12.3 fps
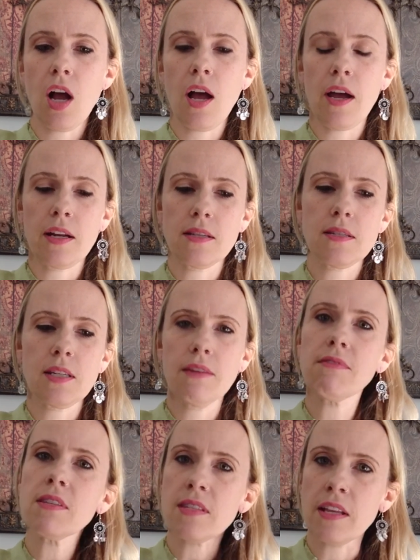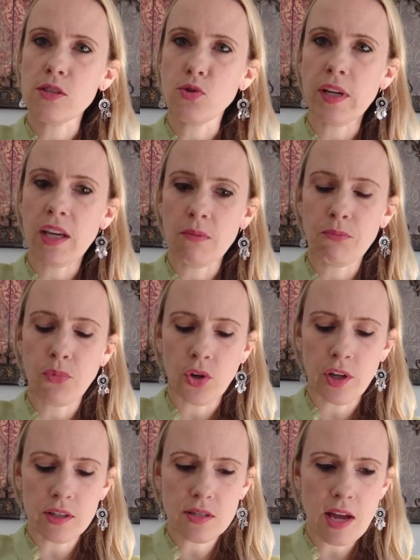on. It's to give the sensory
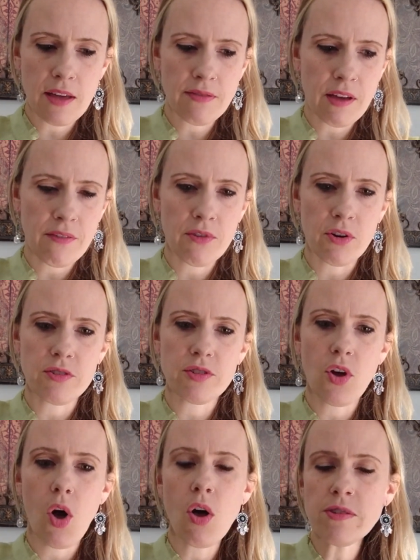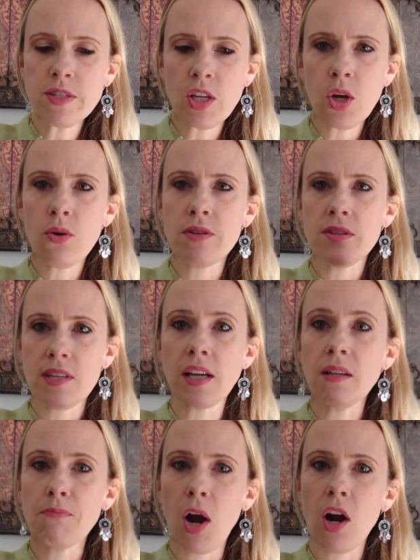input. And then there's also the
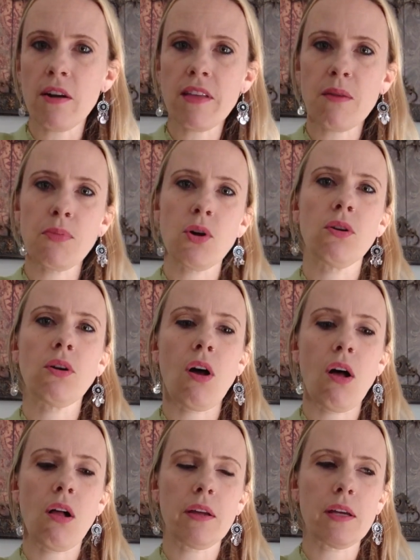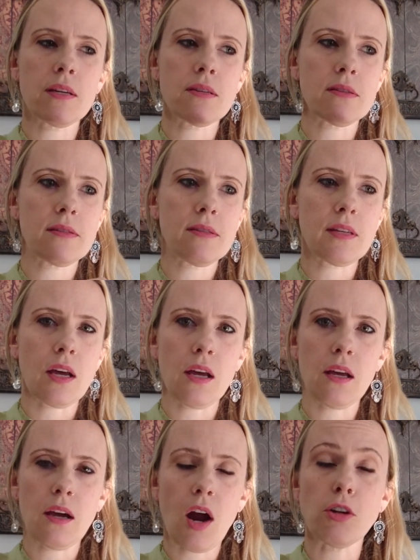second part of that protocol is
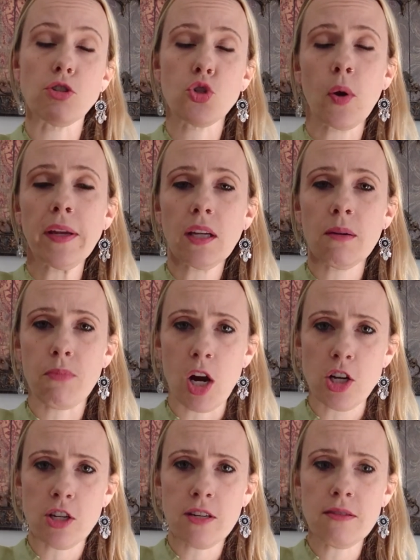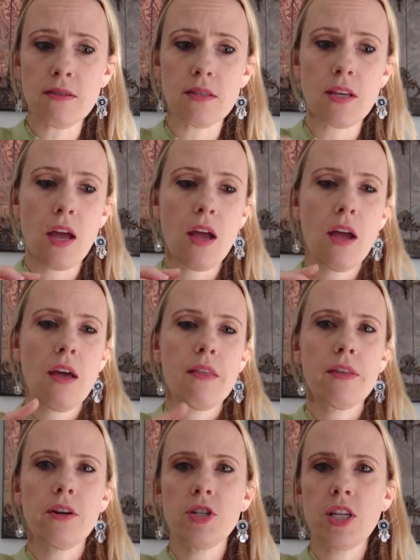our joint compressions
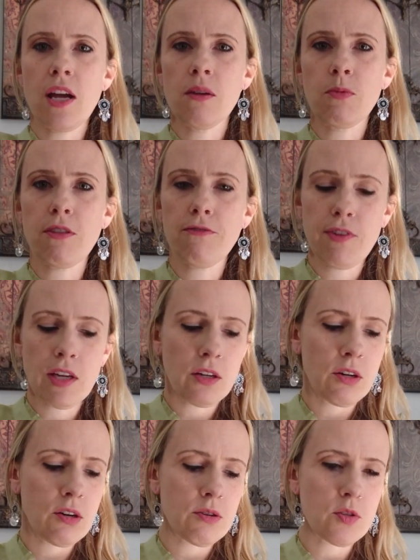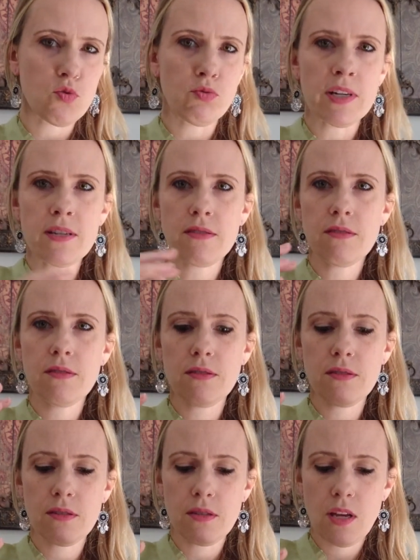that are done with the fingers,
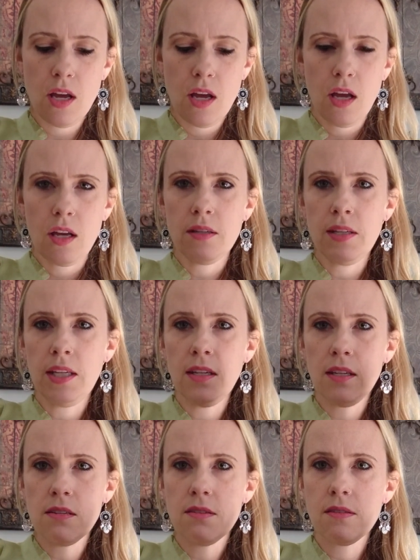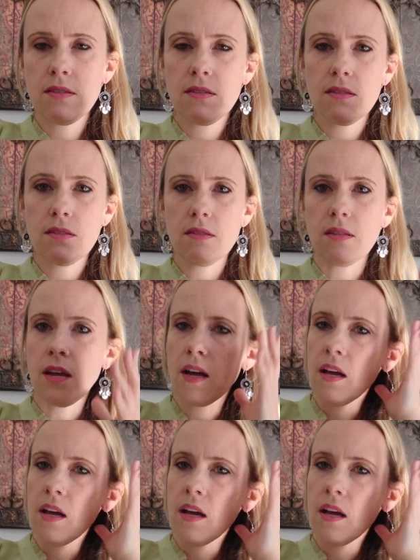wrists, knees,